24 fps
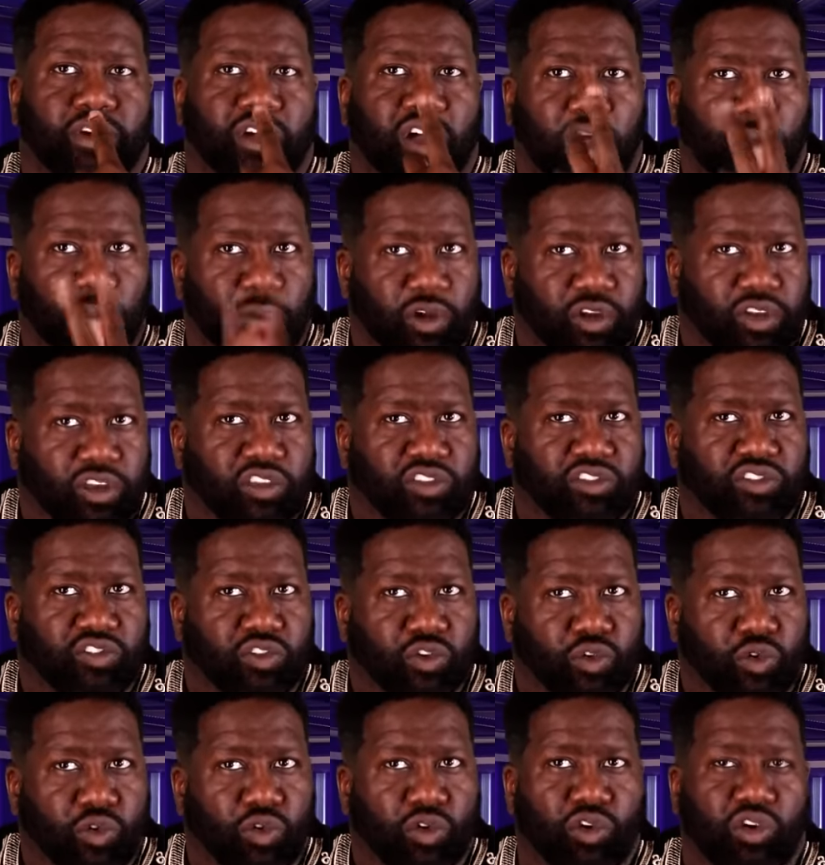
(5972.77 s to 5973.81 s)
Come on this
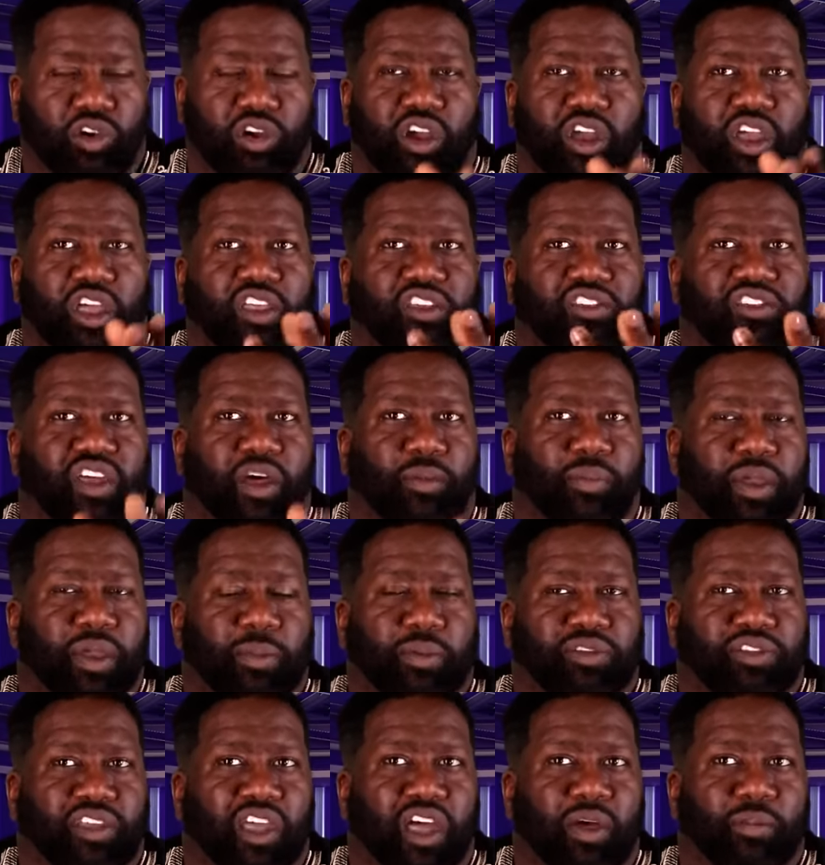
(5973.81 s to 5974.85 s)
tour. Some
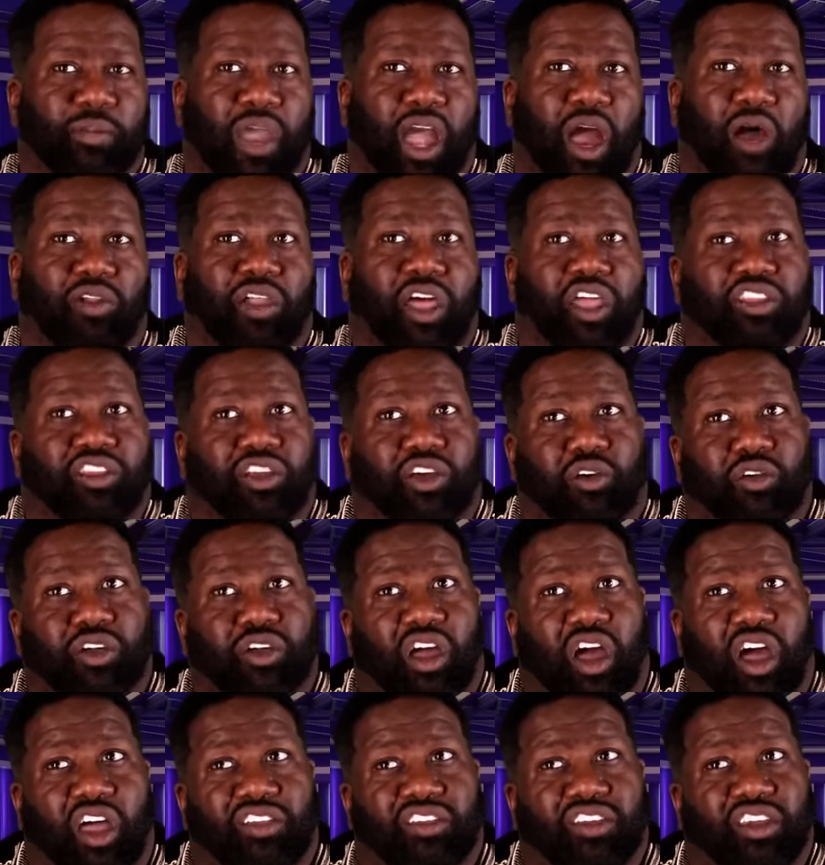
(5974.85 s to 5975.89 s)
people tell me I like to go to
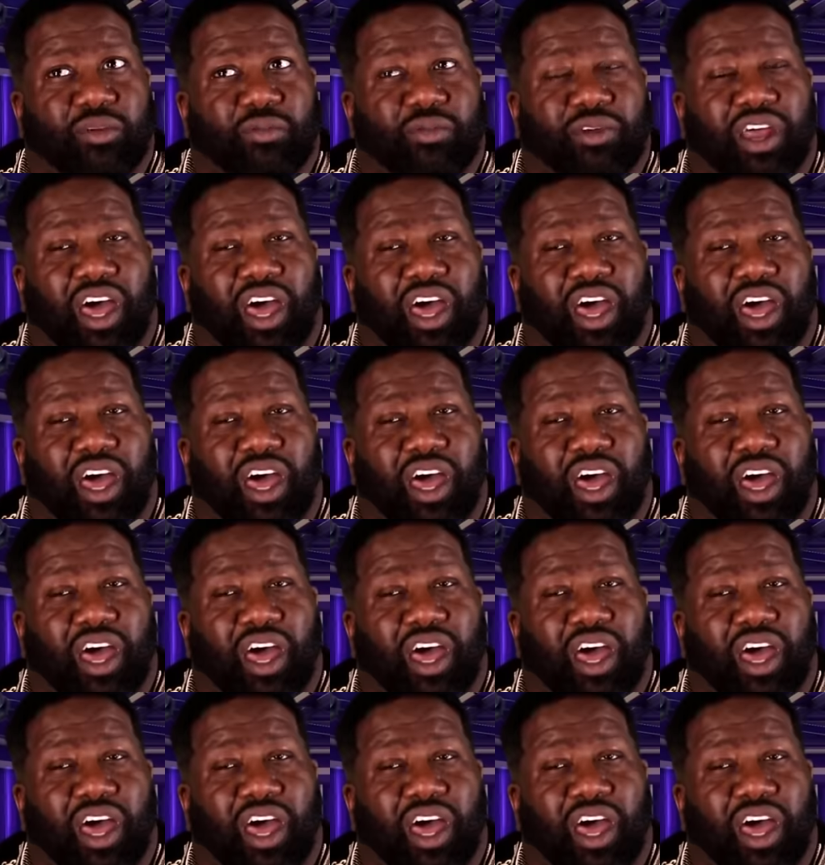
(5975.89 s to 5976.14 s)
continent,